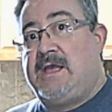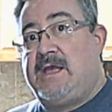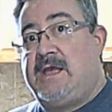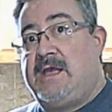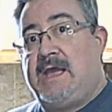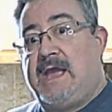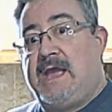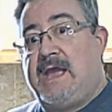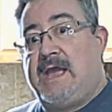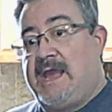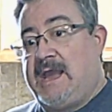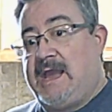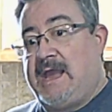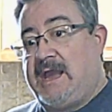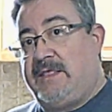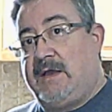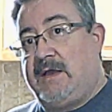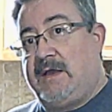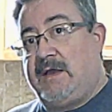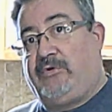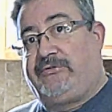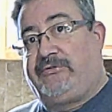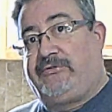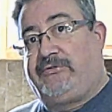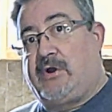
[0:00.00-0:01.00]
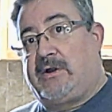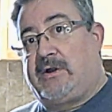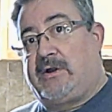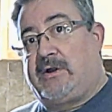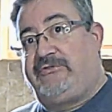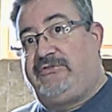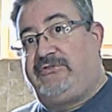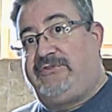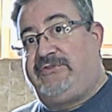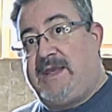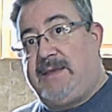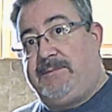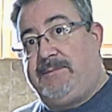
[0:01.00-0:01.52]
and then we'll start
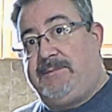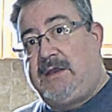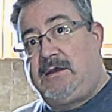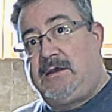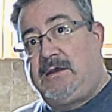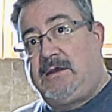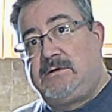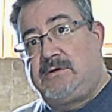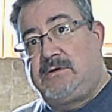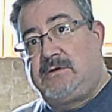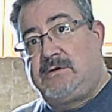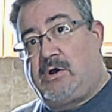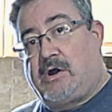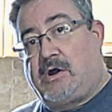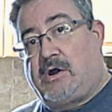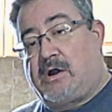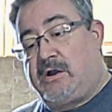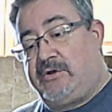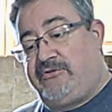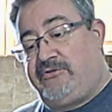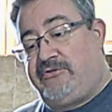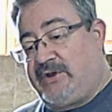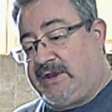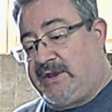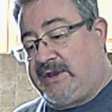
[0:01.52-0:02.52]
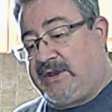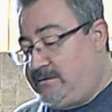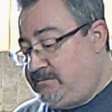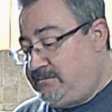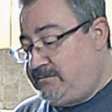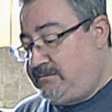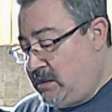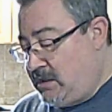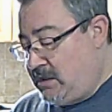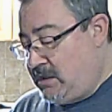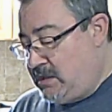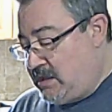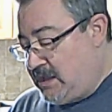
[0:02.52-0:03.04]
steaming our
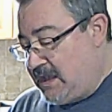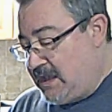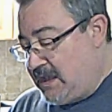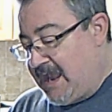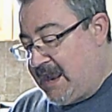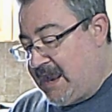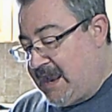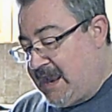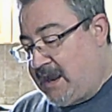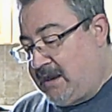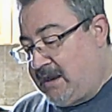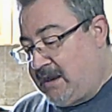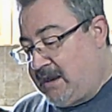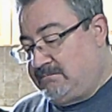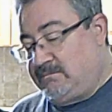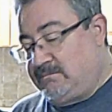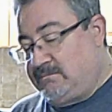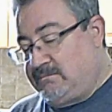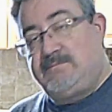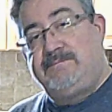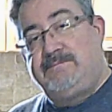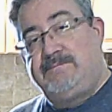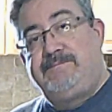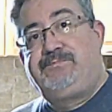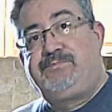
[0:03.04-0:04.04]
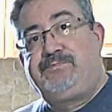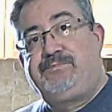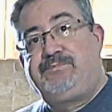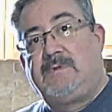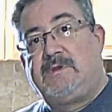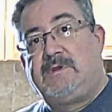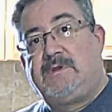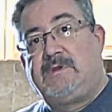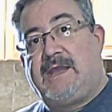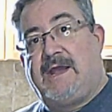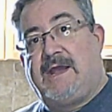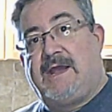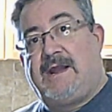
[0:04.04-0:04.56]
chicken and
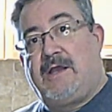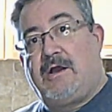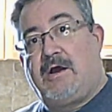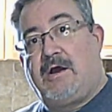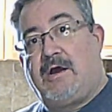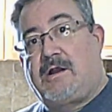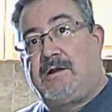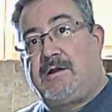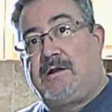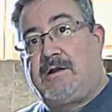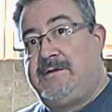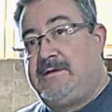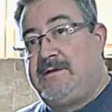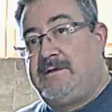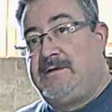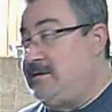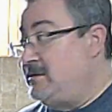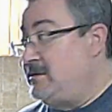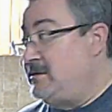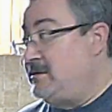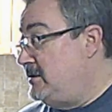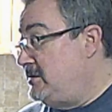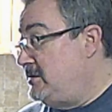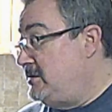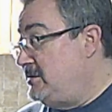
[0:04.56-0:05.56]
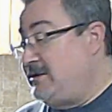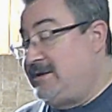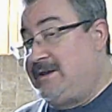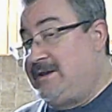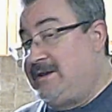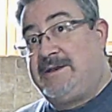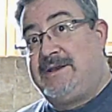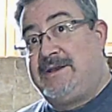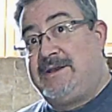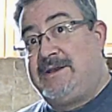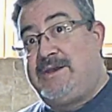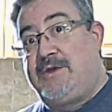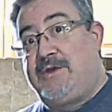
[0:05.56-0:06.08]
getting our
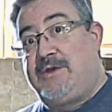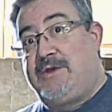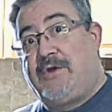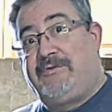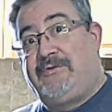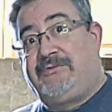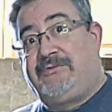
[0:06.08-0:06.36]
gyros